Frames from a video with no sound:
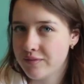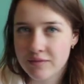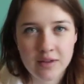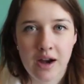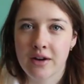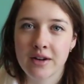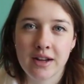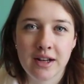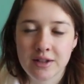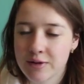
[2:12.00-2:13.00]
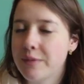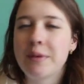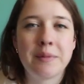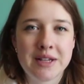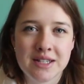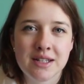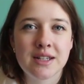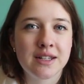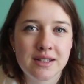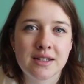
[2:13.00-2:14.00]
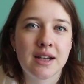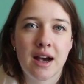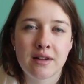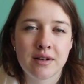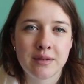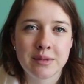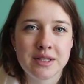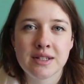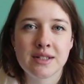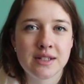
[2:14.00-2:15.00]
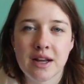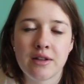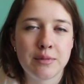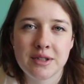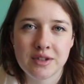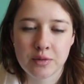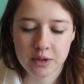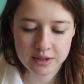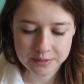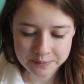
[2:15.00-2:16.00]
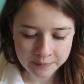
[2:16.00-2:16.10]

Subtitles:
Not going to get into it, but basically it's how to run a business and how the business works.